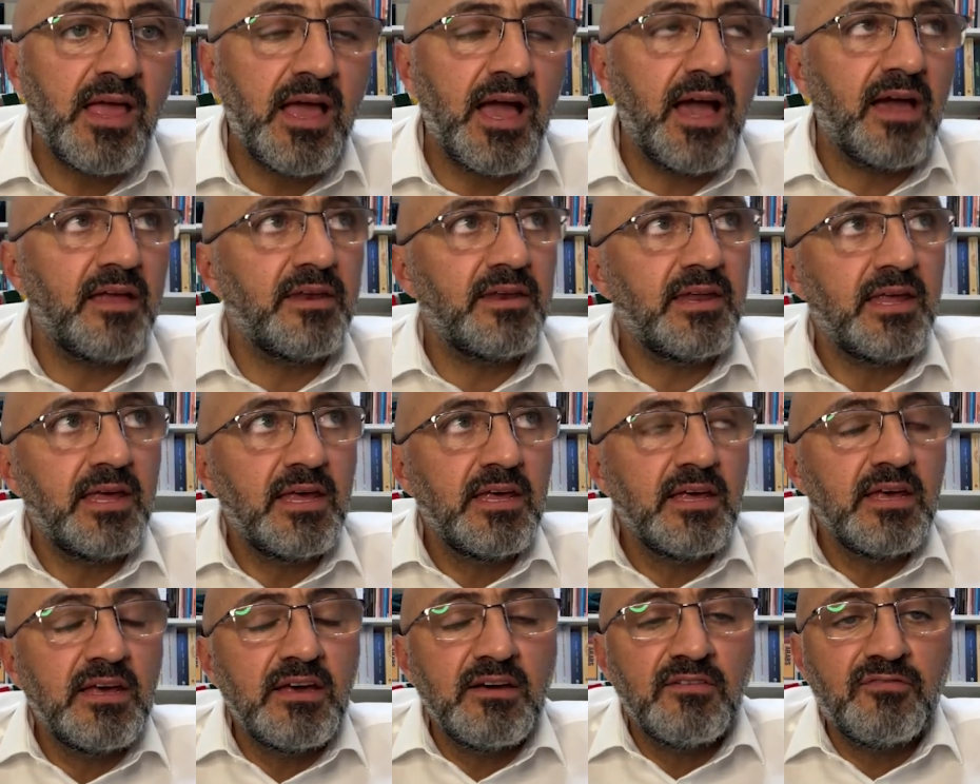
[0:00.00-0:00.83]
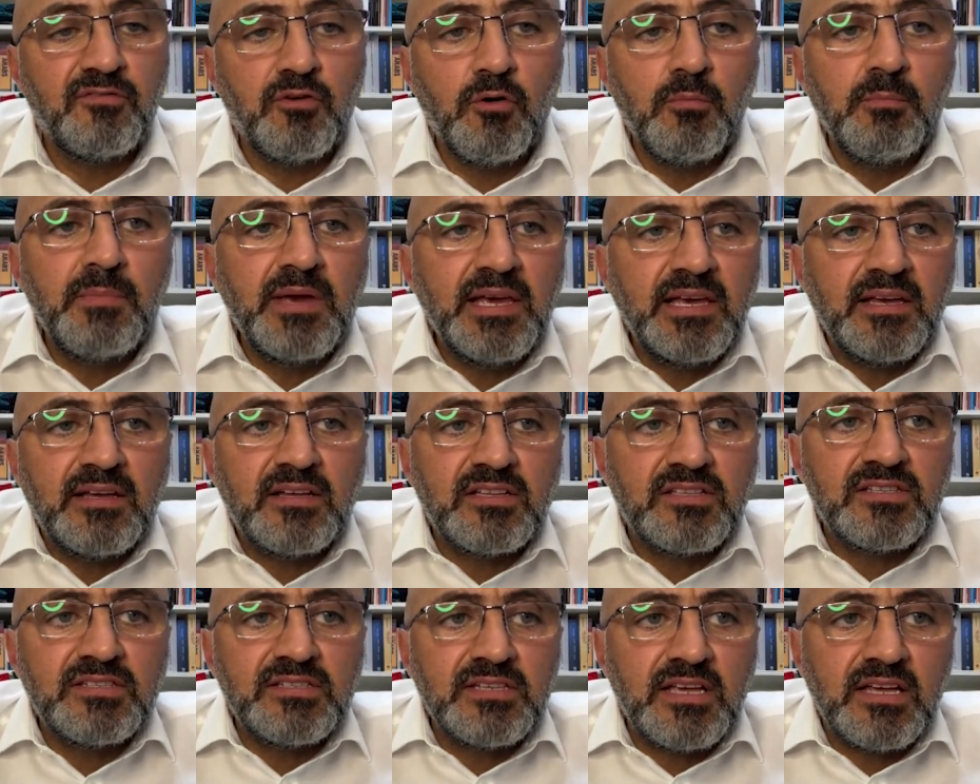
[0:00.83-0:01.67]
and for me,
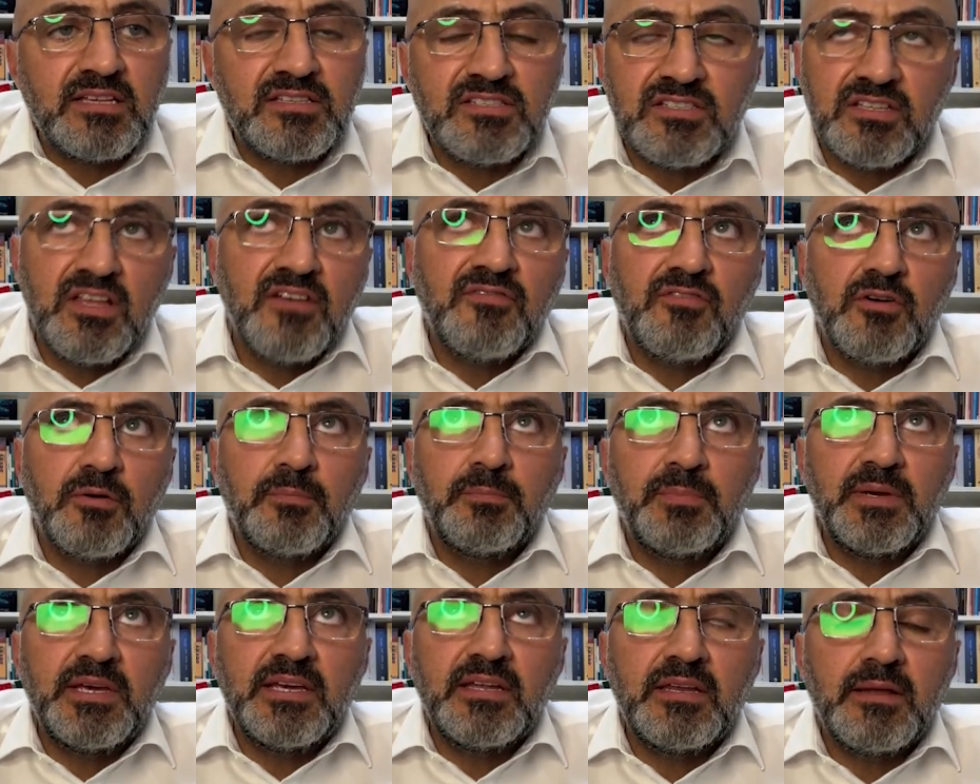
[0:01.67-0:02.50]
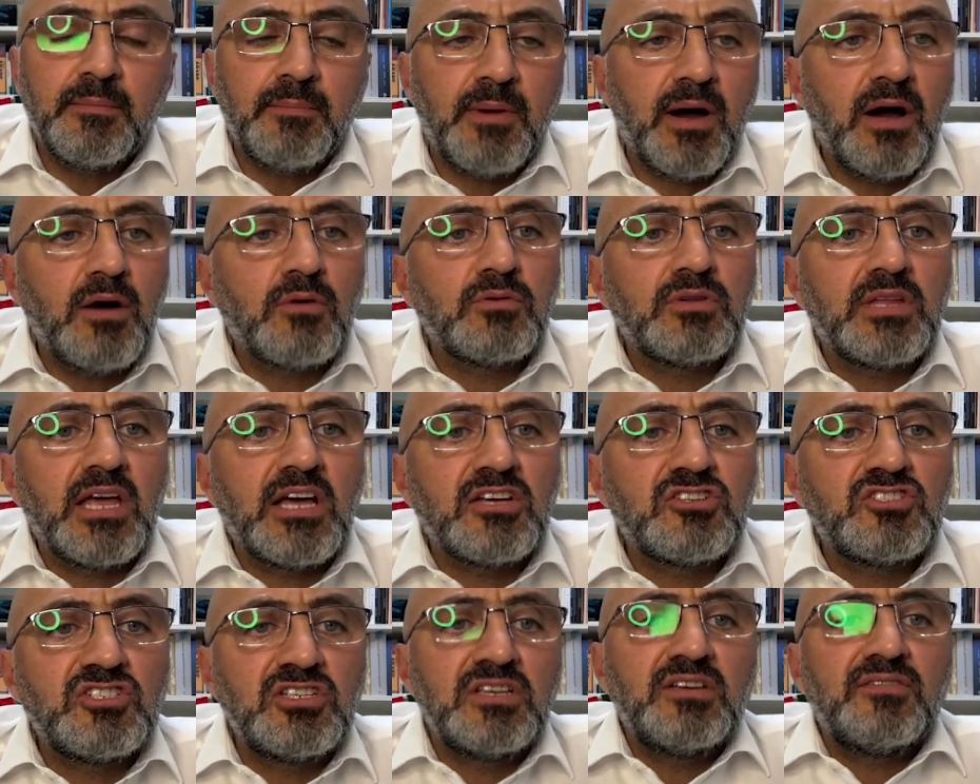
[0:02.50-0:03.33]
it's never been about
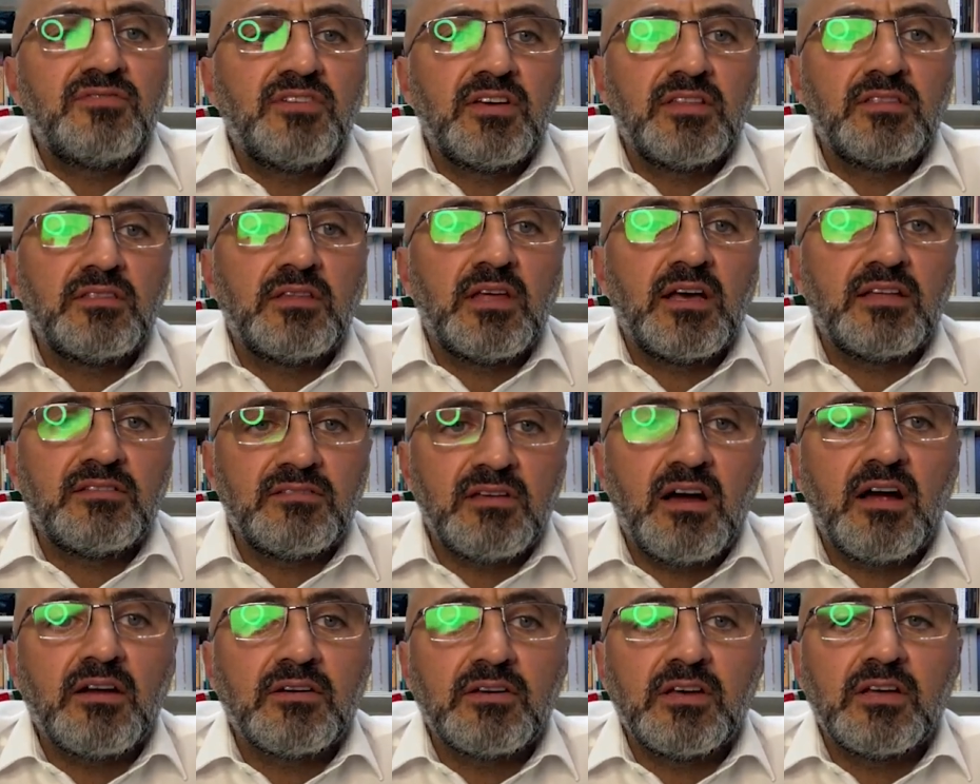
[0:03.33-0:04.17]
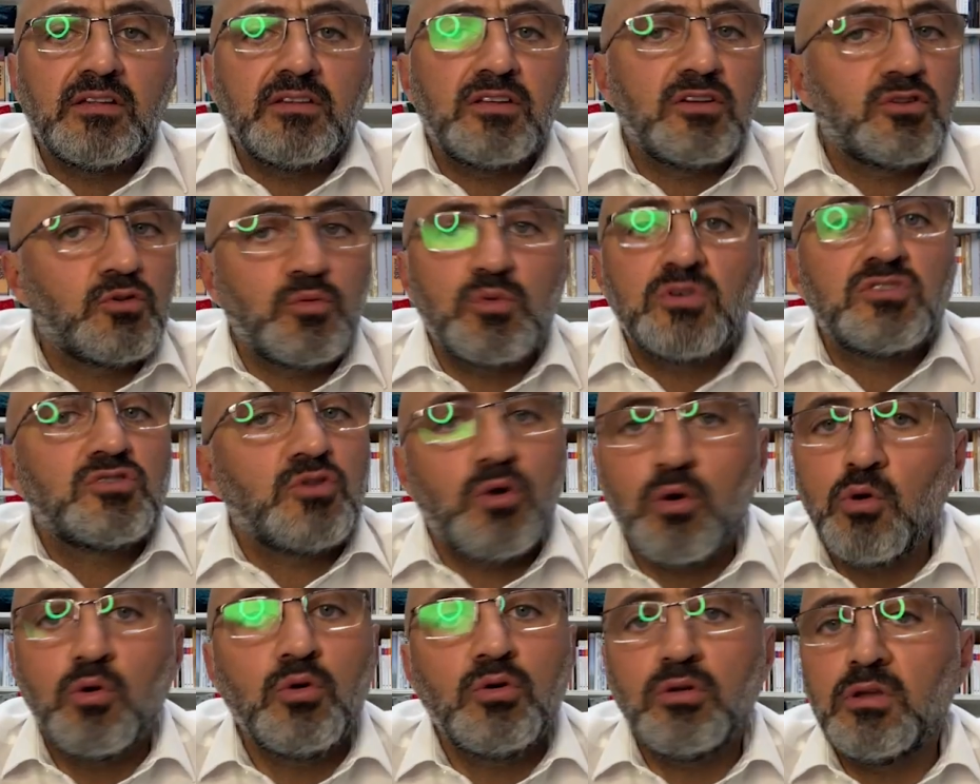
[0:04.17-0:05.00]
achieving a target. It was
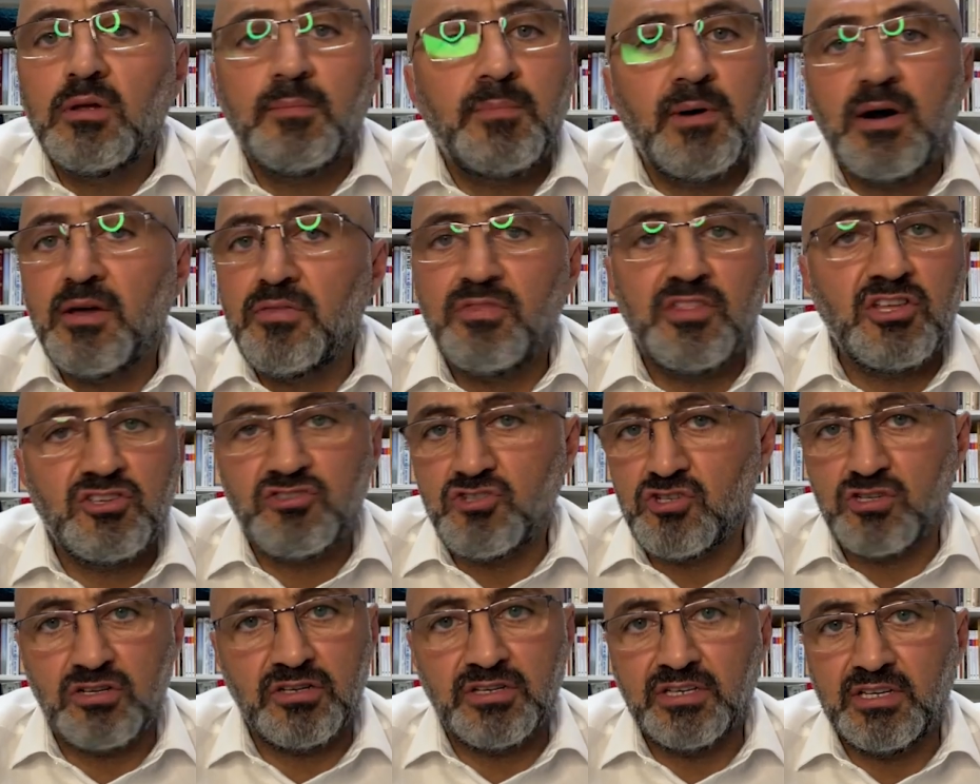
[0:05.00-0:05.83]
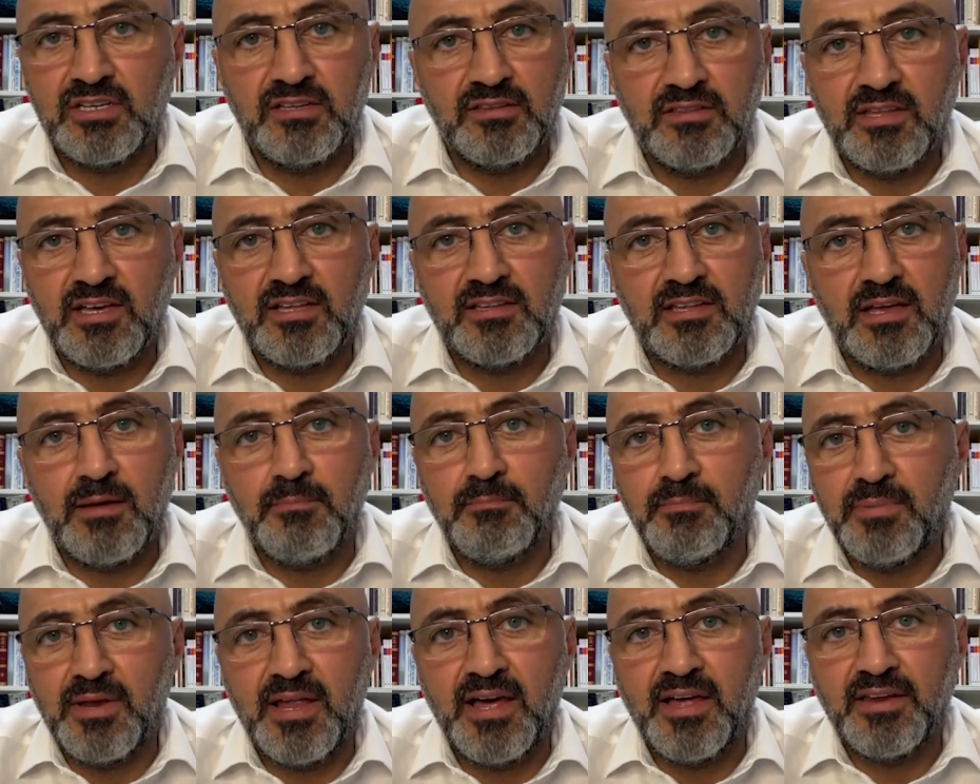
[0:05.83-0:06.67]
all about the journey that
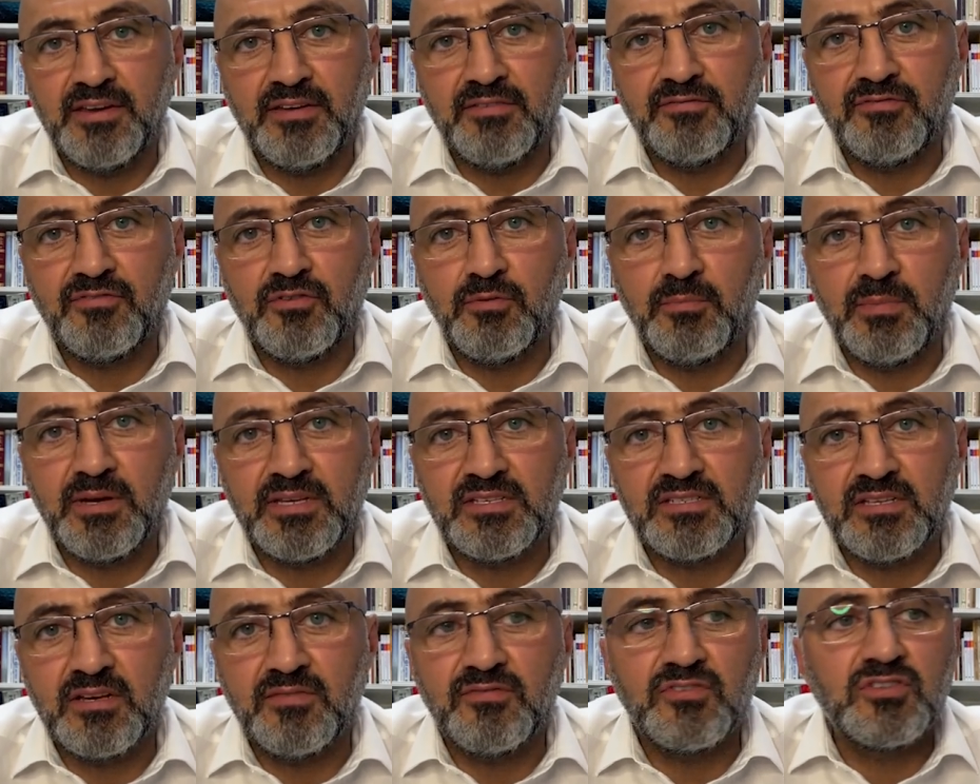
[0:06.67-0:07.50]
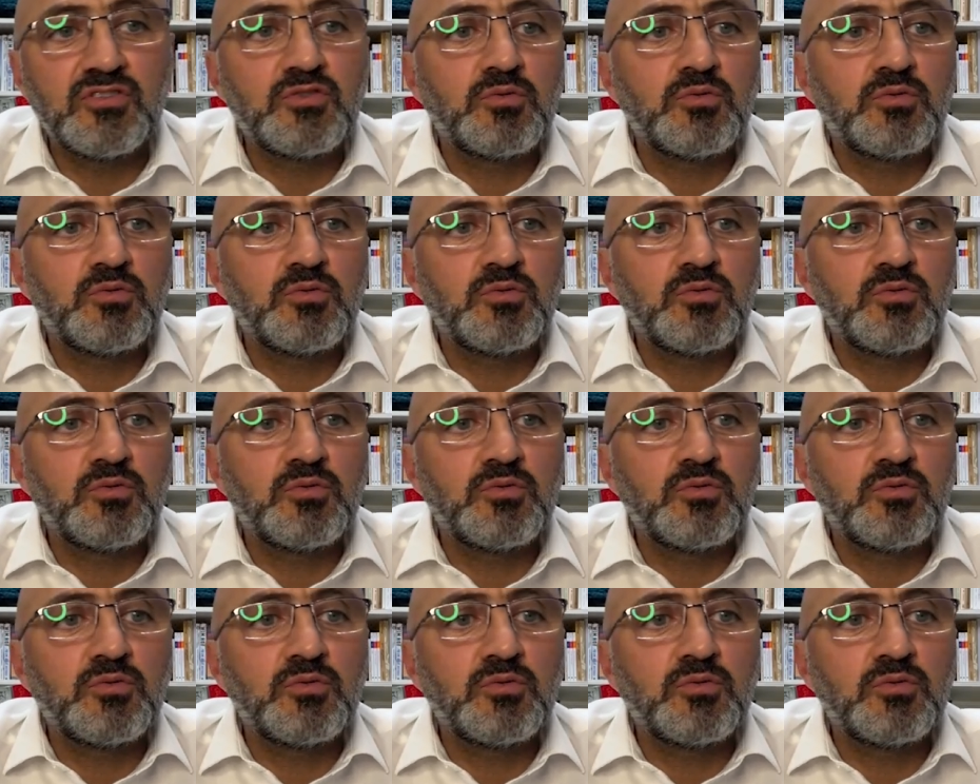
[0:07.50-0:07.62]
I'm planning for myself.